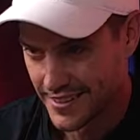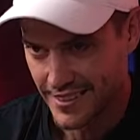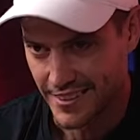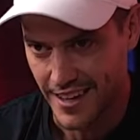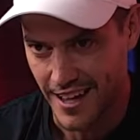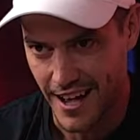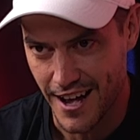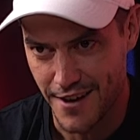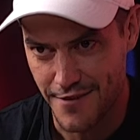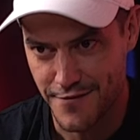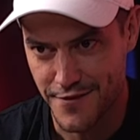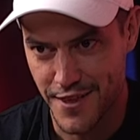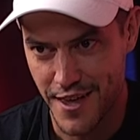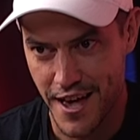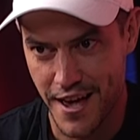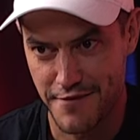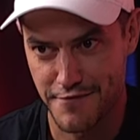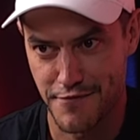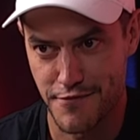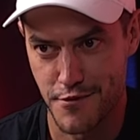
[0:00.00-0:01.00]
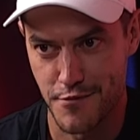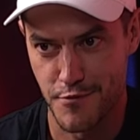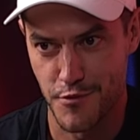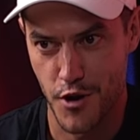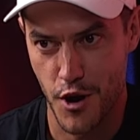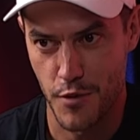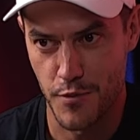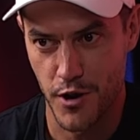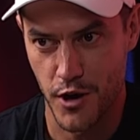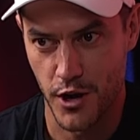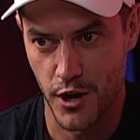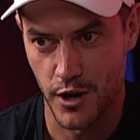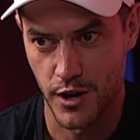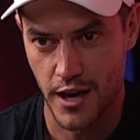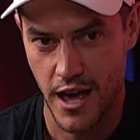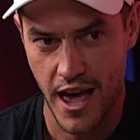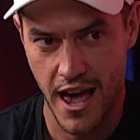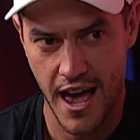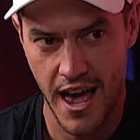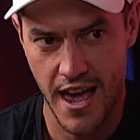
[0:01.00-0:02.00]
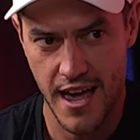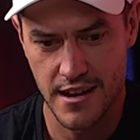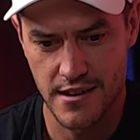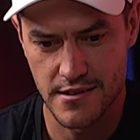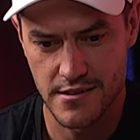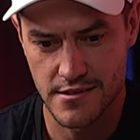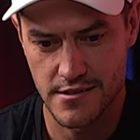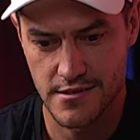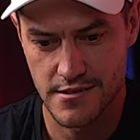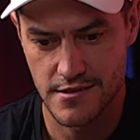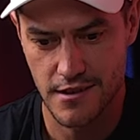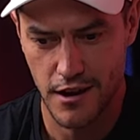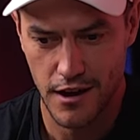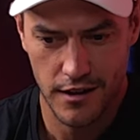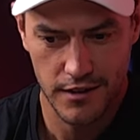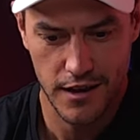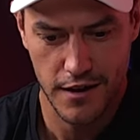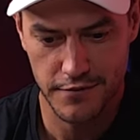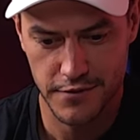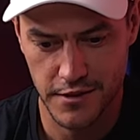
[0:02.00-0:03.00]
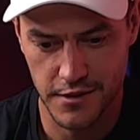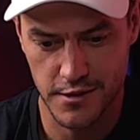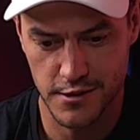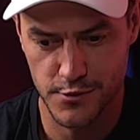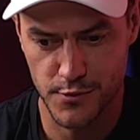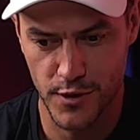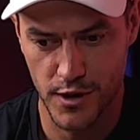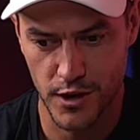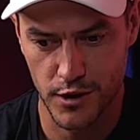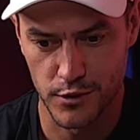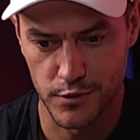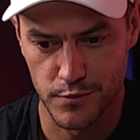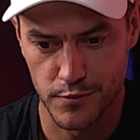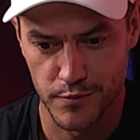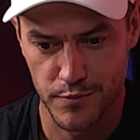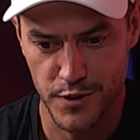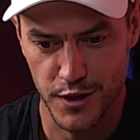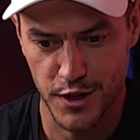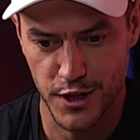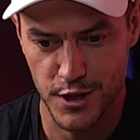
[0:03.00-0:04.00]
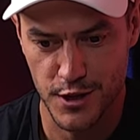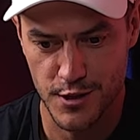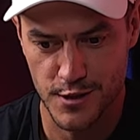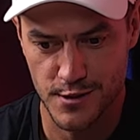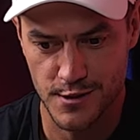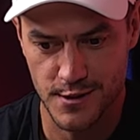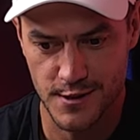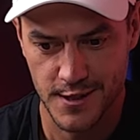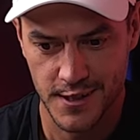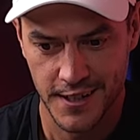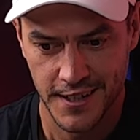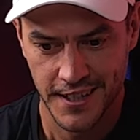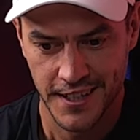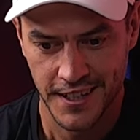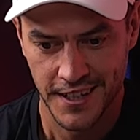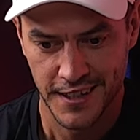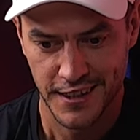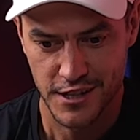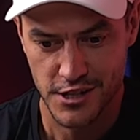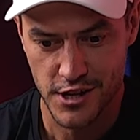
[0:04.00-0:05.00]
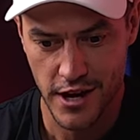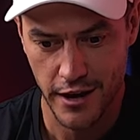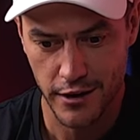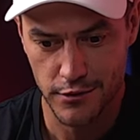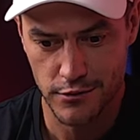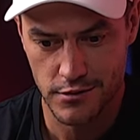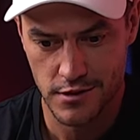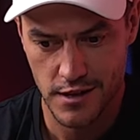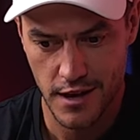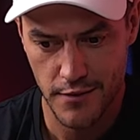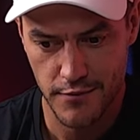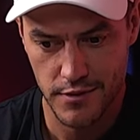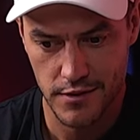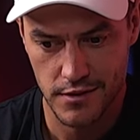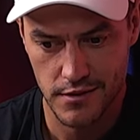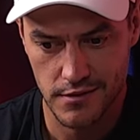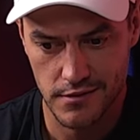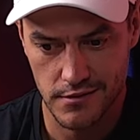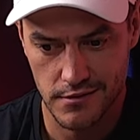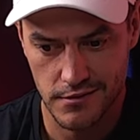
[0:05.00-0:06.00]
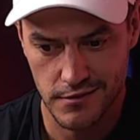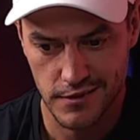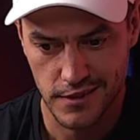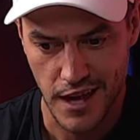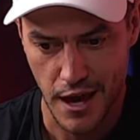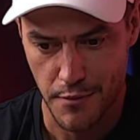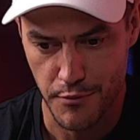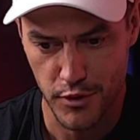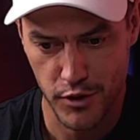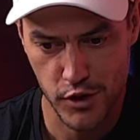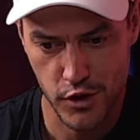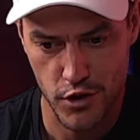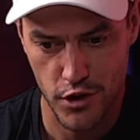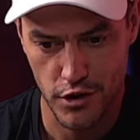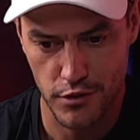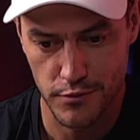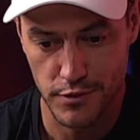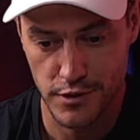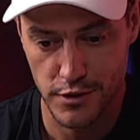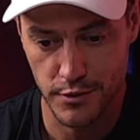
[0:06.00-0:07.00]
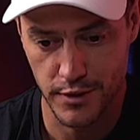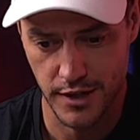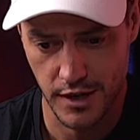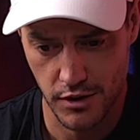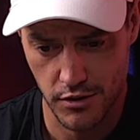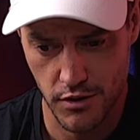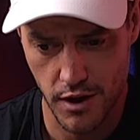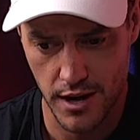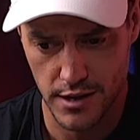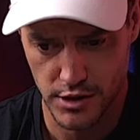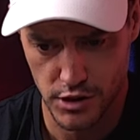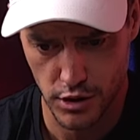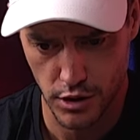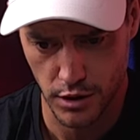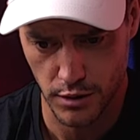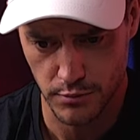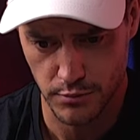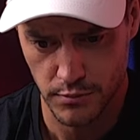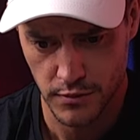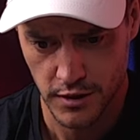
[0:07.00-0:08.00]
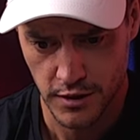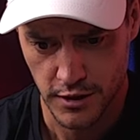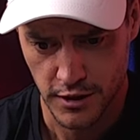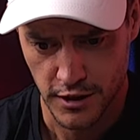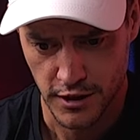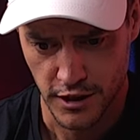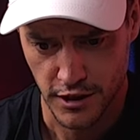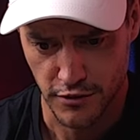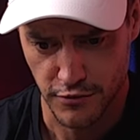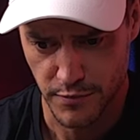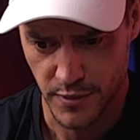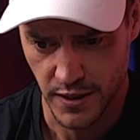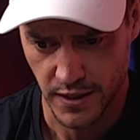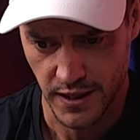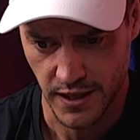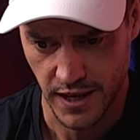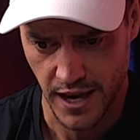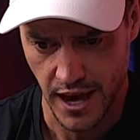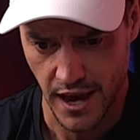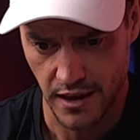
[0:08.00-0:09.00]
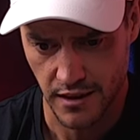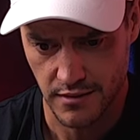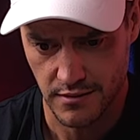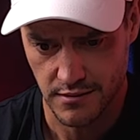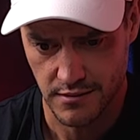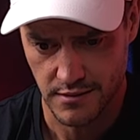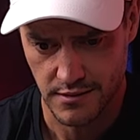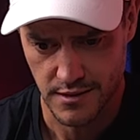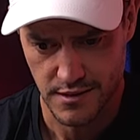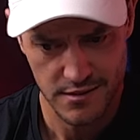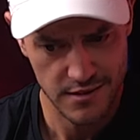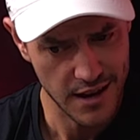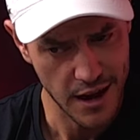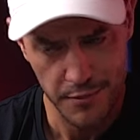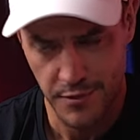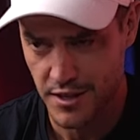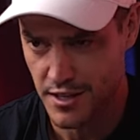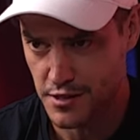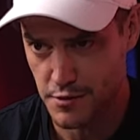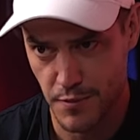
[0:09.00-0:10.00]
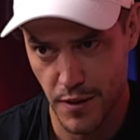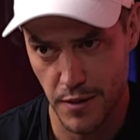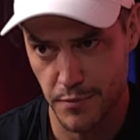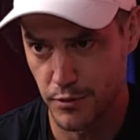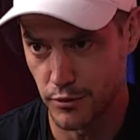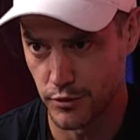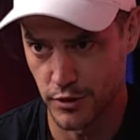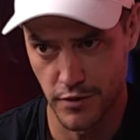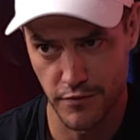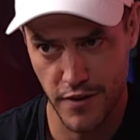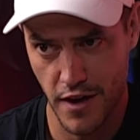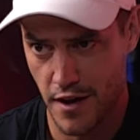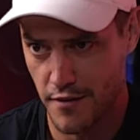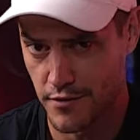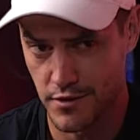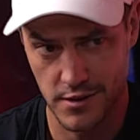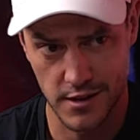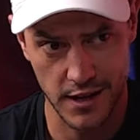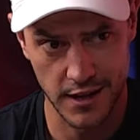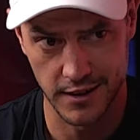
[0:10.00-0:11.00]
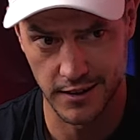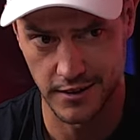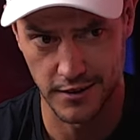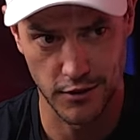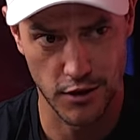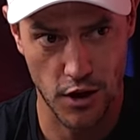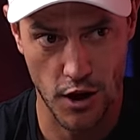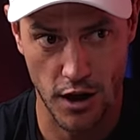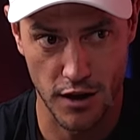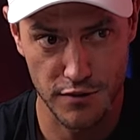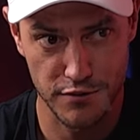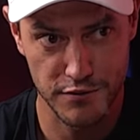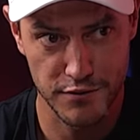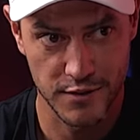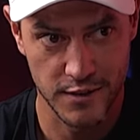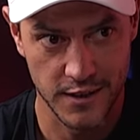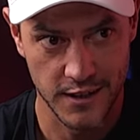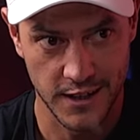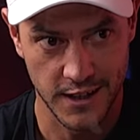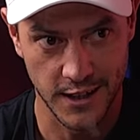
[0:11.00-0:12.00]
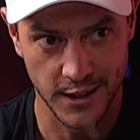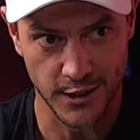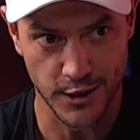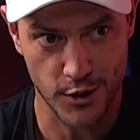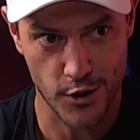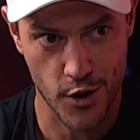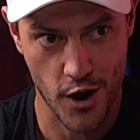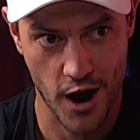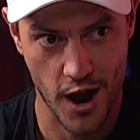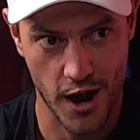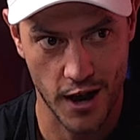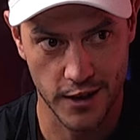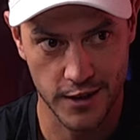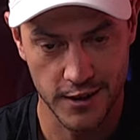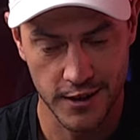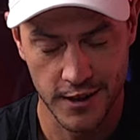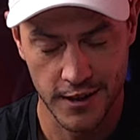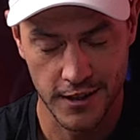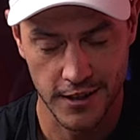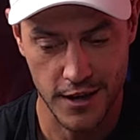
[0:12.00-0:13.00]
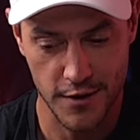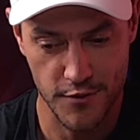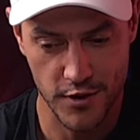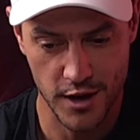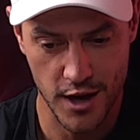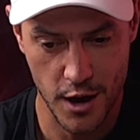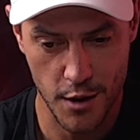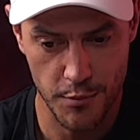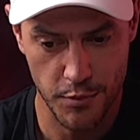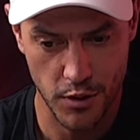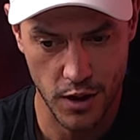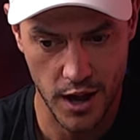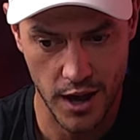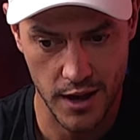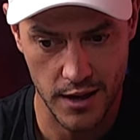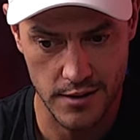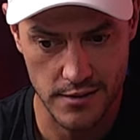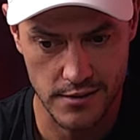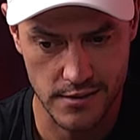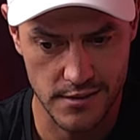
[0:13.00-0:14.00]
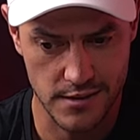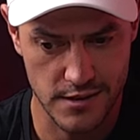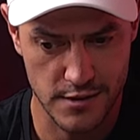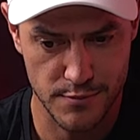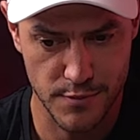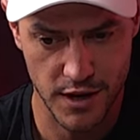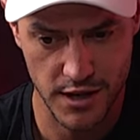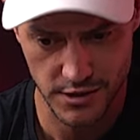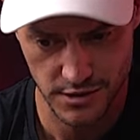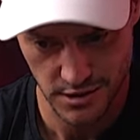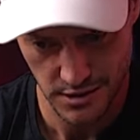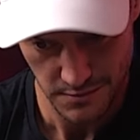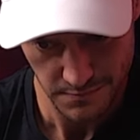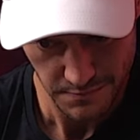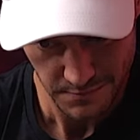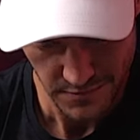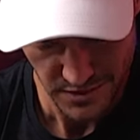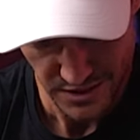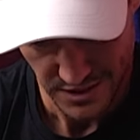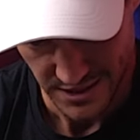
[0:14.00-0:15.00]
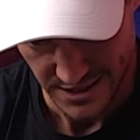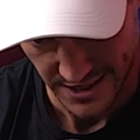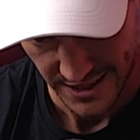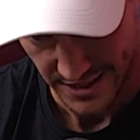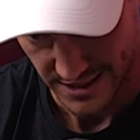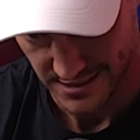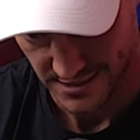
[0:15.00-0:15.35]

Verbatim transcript: Love that from Robbo. And yeah. I loved it as well because the Channel 7 camera crew were doing a great job of picking out the scummiest people you've ever seen in your life in the crowd, giving our players as much stick